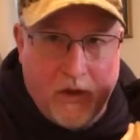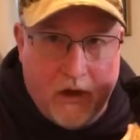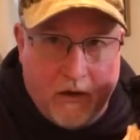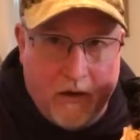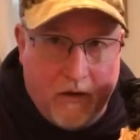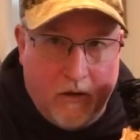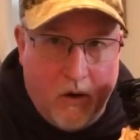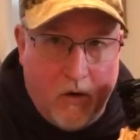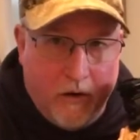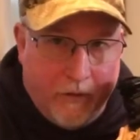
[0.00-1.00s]
a, a little
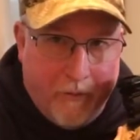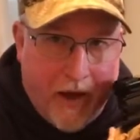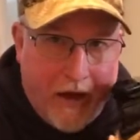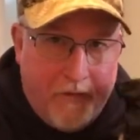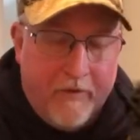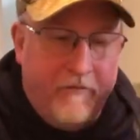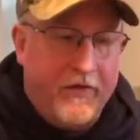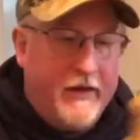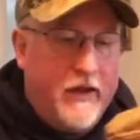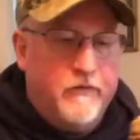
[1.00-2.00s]
hole in the bottom of
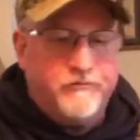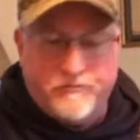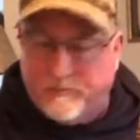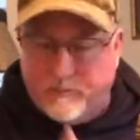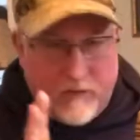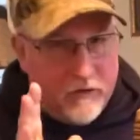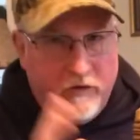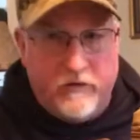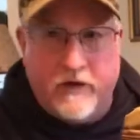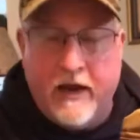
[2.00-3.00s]
the kit,
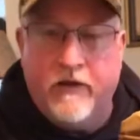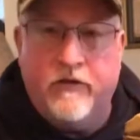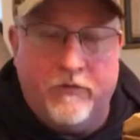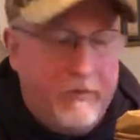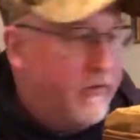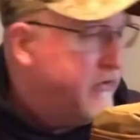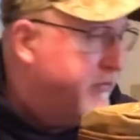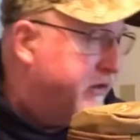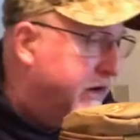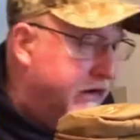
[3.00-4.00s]
just in case you spill
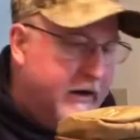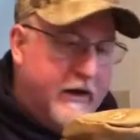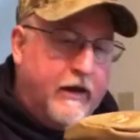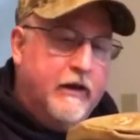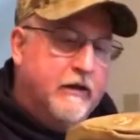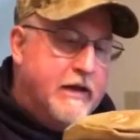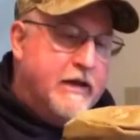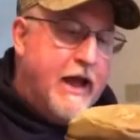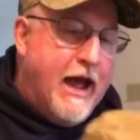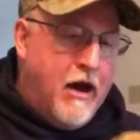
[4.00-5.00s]
something in it, it can
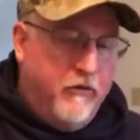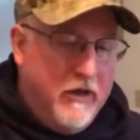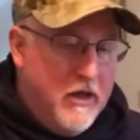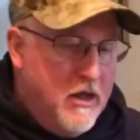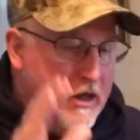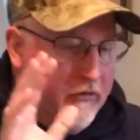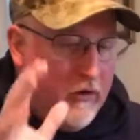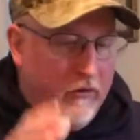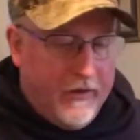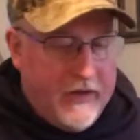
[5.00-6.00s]
leak out.
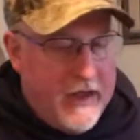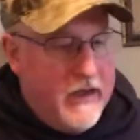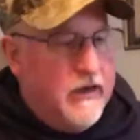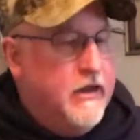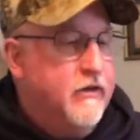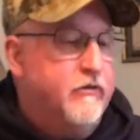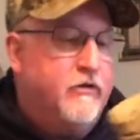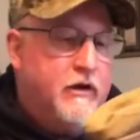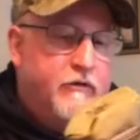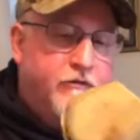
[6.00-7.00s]
So the kit
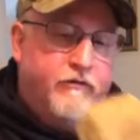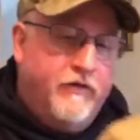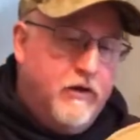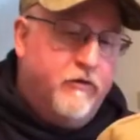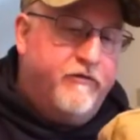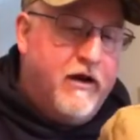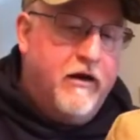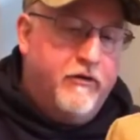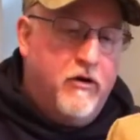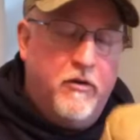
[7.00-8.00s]
is, it feels
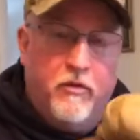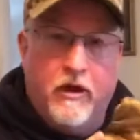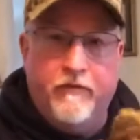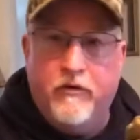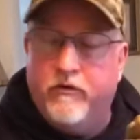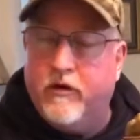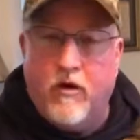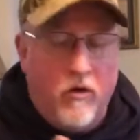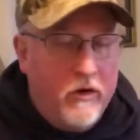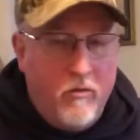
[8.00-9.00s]
very durable. I've used it
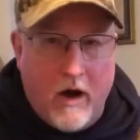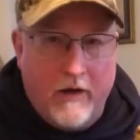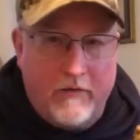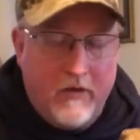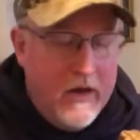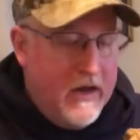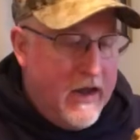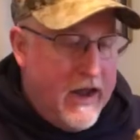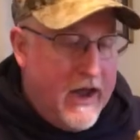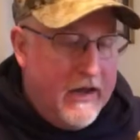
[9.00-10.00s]
only once,
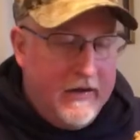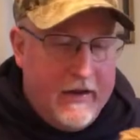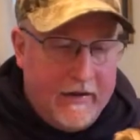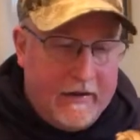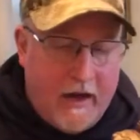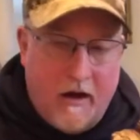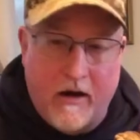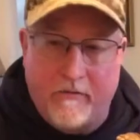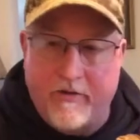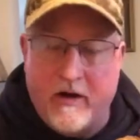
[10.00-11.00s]
and it
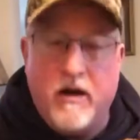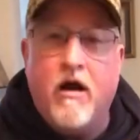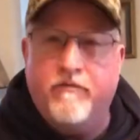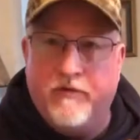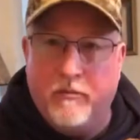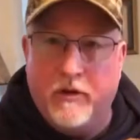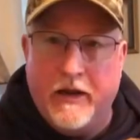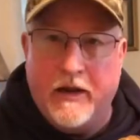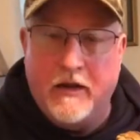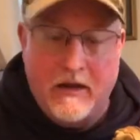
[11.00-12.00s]
carried very
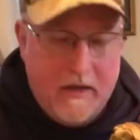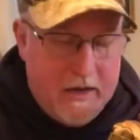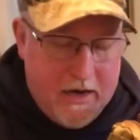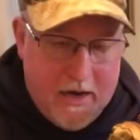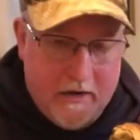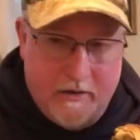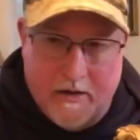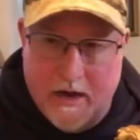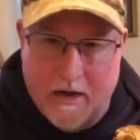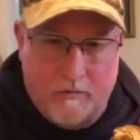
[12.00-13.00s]
comfortably
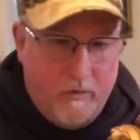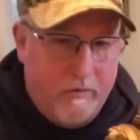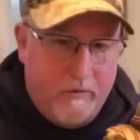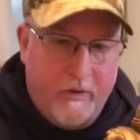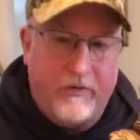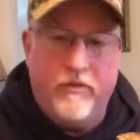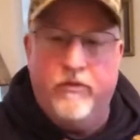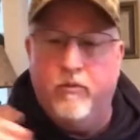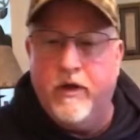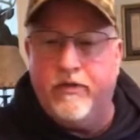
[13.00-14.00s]
and uh, with, with,
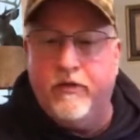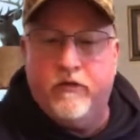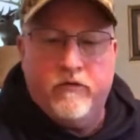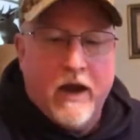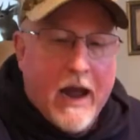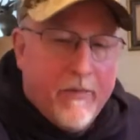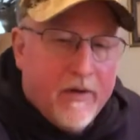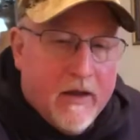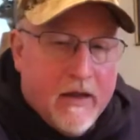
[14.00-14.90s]
with the strap